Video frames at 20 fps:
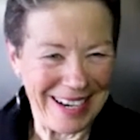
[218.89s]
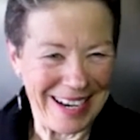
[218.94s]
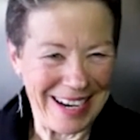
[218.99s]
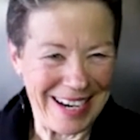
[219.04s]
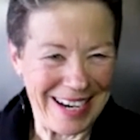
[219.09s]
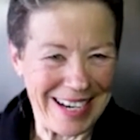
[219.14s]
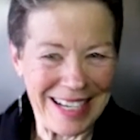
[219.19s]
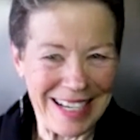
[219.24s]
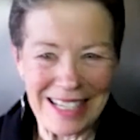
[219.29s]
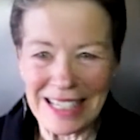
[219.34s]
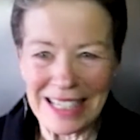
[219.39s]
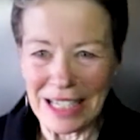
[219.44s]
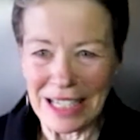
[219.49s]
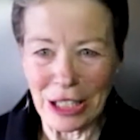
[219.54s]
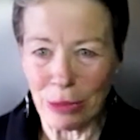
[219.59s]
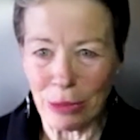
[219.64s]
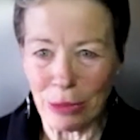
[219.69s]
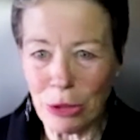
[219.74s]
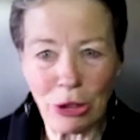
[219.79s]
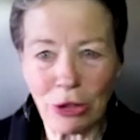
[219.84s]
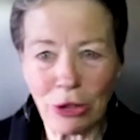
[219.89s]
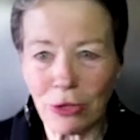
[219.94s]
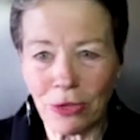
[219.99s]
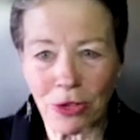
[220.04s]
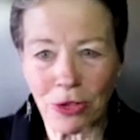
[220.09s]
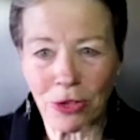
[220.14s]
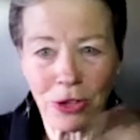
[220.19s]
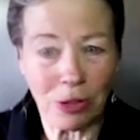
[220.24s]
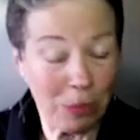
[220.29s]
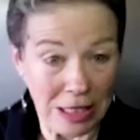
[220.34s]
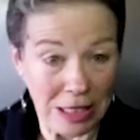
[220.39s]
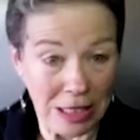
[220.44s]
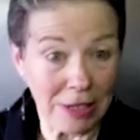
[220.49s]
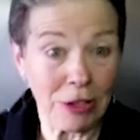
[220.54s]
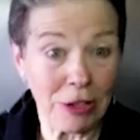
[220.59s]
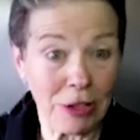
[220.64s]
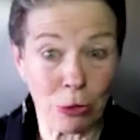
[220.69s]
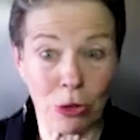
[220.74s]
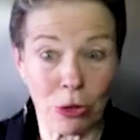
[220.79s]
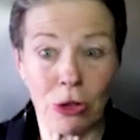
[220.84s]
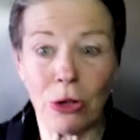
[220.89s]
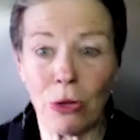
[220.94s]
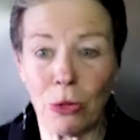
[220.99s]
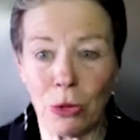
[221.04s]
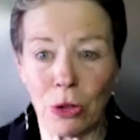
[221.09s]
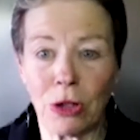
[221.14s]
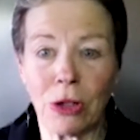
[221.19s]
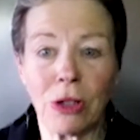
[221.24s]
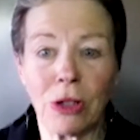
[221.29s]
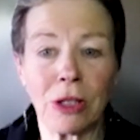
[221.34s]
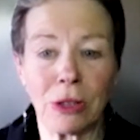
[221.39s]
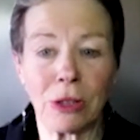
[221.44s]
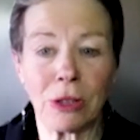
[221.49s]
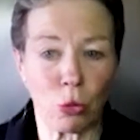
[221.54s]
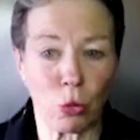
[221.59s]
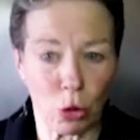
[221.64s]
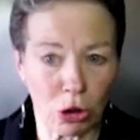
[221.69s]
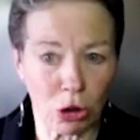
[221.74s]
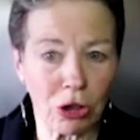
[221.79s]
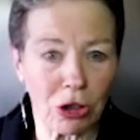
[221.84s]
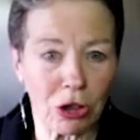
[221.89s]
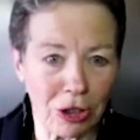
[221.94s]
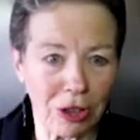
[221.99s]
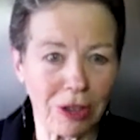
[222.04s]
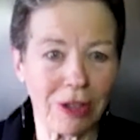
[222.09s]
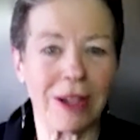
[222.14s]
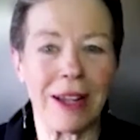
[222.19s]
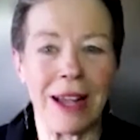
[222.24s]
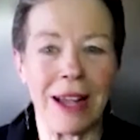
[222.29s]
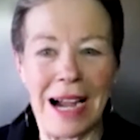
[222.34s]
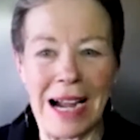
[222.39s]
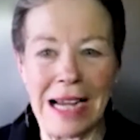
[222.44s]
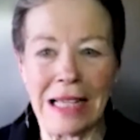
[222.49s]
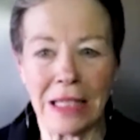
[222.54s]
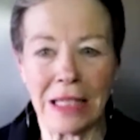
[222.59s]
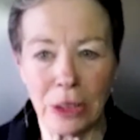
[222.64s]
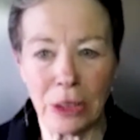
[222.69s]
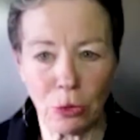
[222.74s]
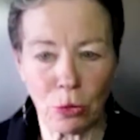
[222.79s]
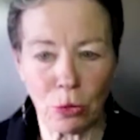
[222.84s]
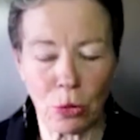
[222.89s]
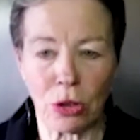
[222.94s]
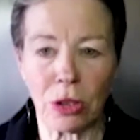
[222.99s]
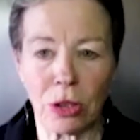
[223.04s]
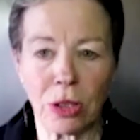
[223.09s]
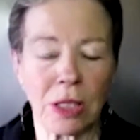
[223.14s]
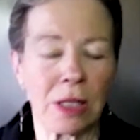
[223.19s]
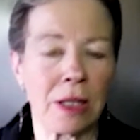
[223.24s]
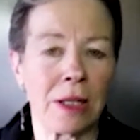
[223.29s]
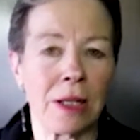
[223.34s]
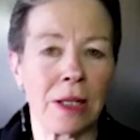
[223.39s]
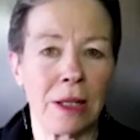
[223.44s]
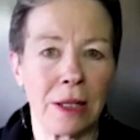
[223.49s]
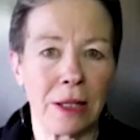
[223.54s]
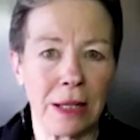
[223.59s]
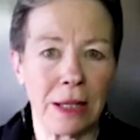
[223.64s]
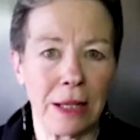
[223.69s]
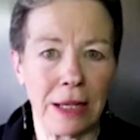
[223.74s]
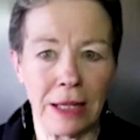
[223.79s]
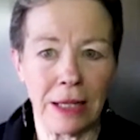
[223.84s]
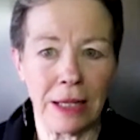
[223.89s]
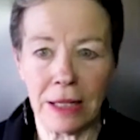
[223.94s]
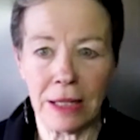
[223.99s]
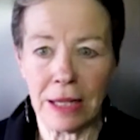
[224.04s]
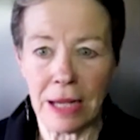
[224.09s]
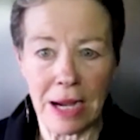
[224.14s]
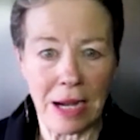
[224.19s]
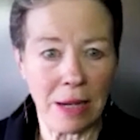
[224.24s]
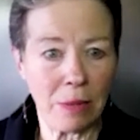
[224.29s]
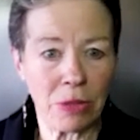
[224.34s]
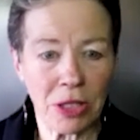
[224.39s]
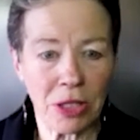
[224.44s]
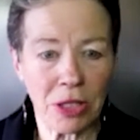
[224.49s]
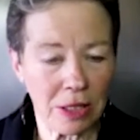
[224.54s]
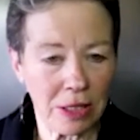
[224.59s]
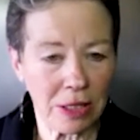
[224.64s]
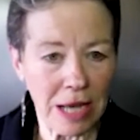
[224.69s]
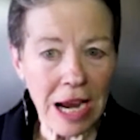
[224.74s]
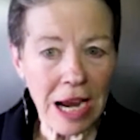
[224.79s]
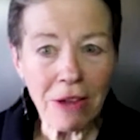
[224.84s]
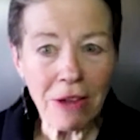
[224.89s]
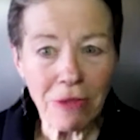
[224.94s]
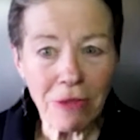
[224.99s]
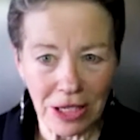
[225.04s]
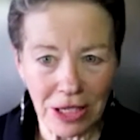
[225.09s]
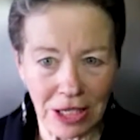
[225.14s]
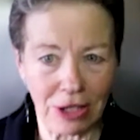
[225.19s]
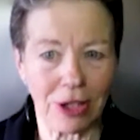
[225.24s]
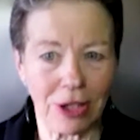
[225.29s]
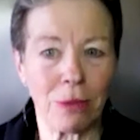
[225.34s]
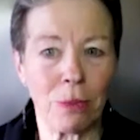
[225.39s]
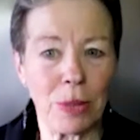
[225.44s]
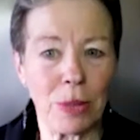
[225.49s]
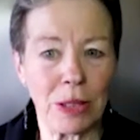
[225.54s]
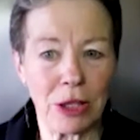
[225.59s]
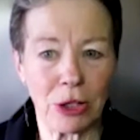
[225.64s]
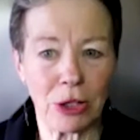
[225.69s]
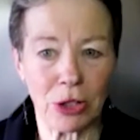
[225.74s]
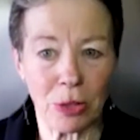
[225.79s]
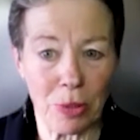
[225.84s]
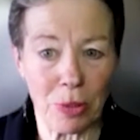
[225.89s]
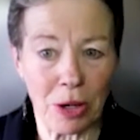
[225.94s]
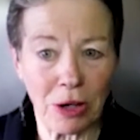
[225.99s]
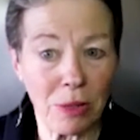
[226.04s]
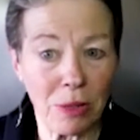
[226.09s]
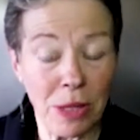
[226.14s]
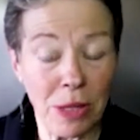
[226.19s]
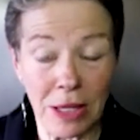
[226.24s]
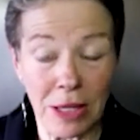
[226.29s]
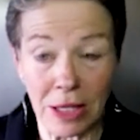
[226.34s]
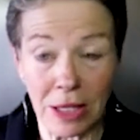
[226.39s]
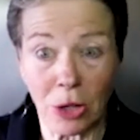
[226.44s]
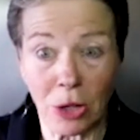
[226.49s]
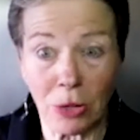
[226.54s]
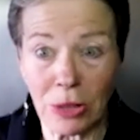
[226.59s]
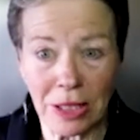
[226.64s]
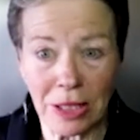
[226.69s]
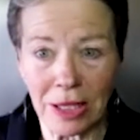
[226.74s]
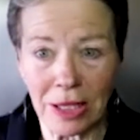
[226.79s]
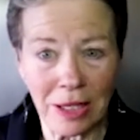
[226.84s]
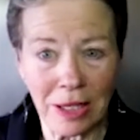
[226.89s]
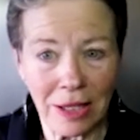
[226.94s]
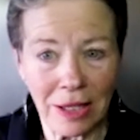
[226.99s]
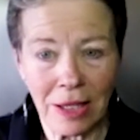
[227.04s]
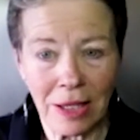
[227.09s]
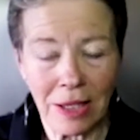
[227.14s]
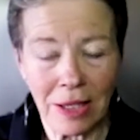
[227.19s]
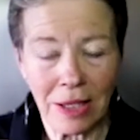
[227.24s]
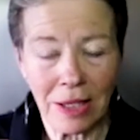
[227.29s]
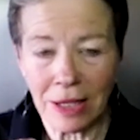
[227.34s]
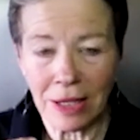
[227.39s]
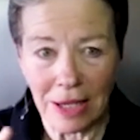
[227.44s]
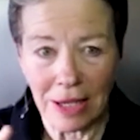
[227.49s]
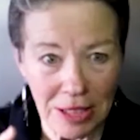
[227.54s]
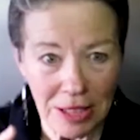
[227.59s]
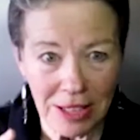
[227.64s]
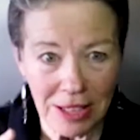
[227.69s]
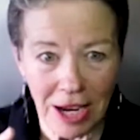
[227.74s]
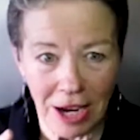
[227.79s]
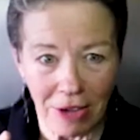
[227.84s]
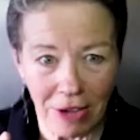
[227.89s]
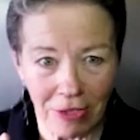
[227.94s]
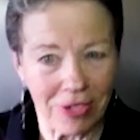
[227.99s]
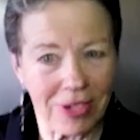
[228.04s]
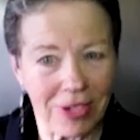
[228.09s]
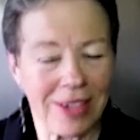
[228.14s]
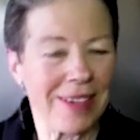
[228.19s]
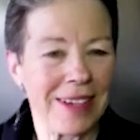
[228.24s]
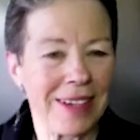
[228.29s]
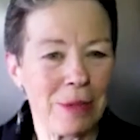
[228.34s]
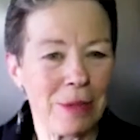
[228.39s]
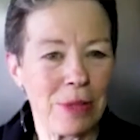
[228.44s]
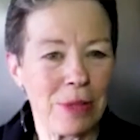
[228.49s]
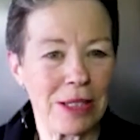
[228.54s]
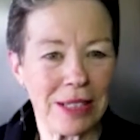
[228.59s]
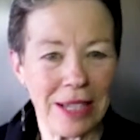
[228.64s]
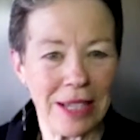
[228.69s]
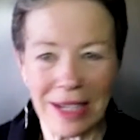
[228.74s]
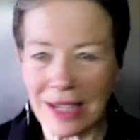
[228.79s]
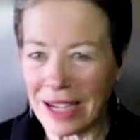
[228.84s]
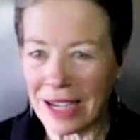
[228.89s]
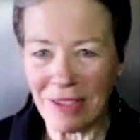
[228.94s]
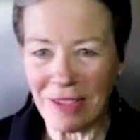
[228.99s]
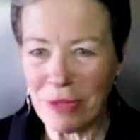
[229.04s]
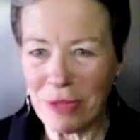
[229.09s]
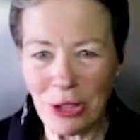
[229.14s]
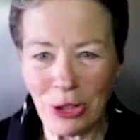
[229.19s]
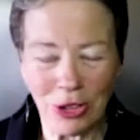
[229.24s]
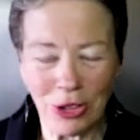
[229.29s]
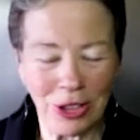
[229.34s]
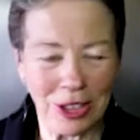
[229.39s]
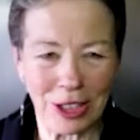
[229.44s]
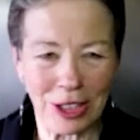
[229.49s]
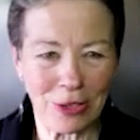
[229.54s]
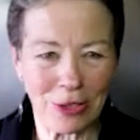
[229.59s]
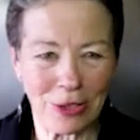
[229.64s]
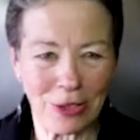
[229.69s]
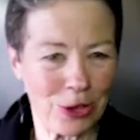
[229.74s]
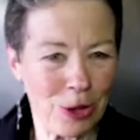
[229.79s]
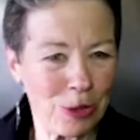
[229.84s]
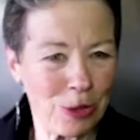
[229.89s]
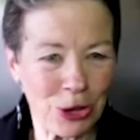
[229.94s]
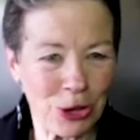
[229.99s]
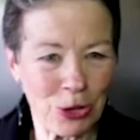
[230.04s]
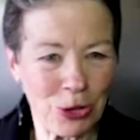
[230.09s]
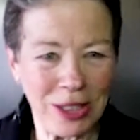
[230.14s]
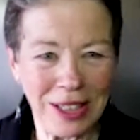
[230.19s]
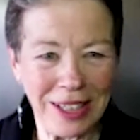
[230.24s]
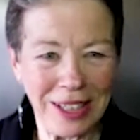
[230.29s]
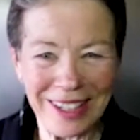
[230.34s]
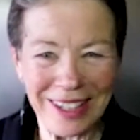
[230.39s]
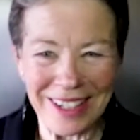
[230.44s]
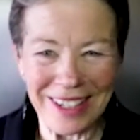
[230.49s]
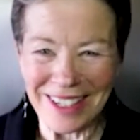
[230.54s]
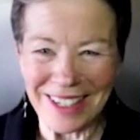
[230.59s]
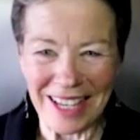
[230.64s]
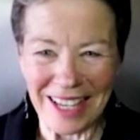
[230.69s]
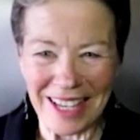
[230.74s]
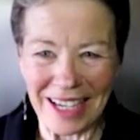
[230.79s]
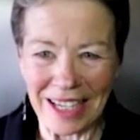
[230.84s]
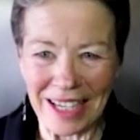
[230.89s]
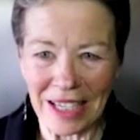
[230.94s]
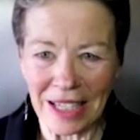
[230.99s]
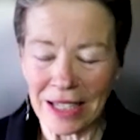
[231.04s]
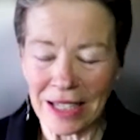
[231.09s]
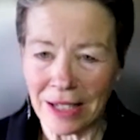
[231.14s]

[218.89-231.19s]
and it's but I live in the rural island world, and I'm safe here, but there's a part of me that's always like, am I safe? But it's like, I've been doing this for almost 20 years. Like,